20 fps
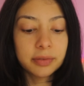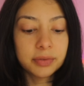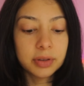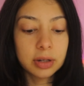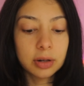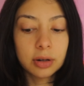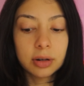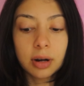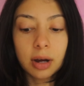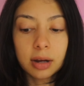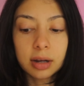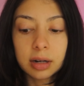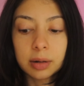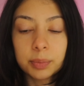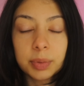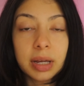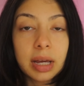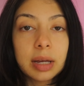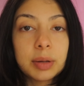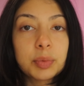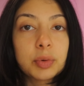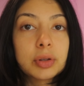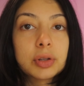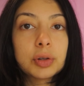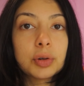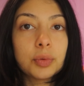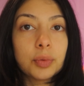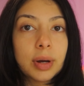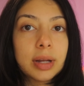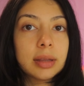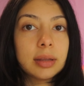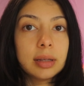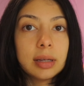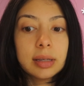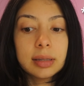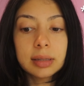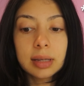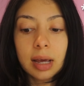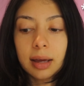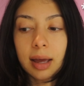you're not gonna be able to wet these,